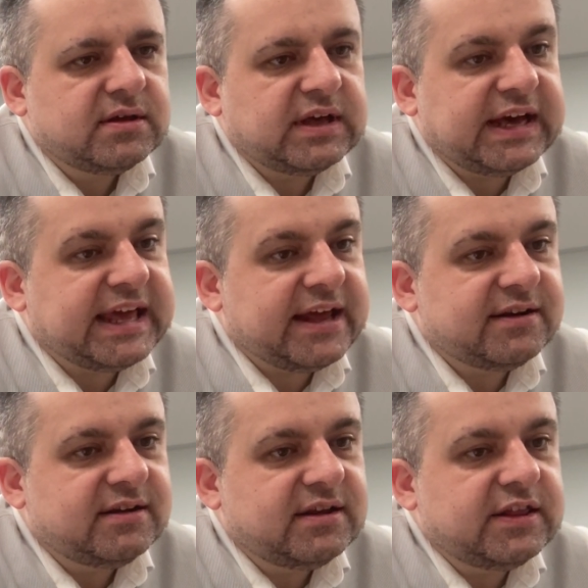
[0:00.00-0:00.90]
Again,
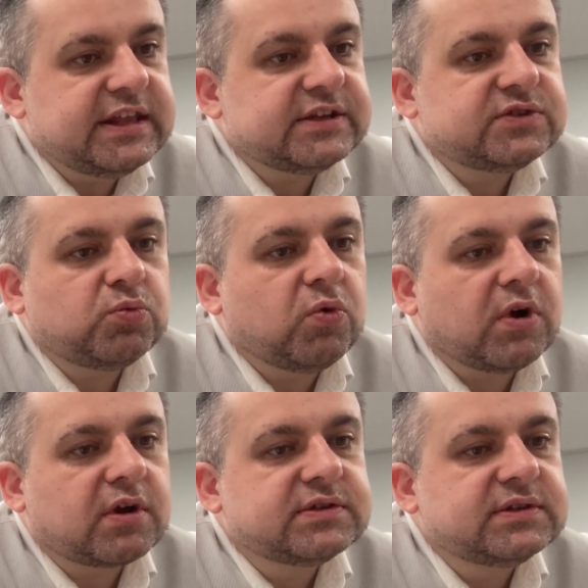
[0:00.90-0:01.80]
this
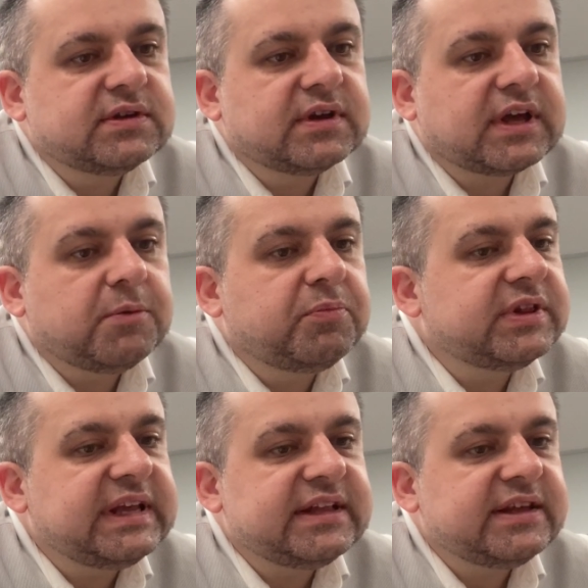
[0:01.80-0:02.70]
worked
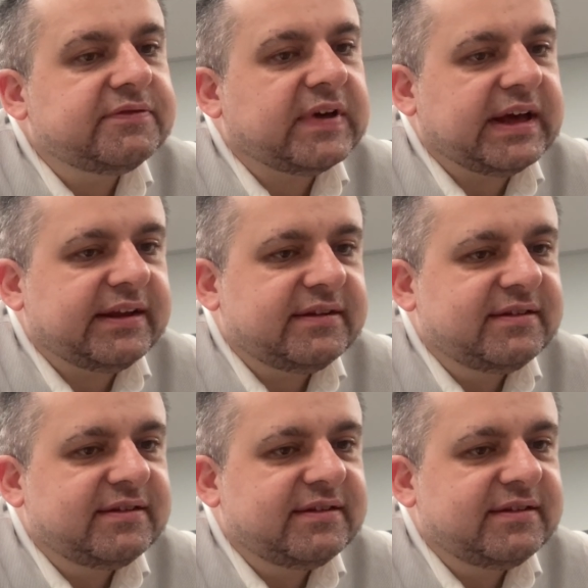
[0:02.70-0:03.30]
completely fine.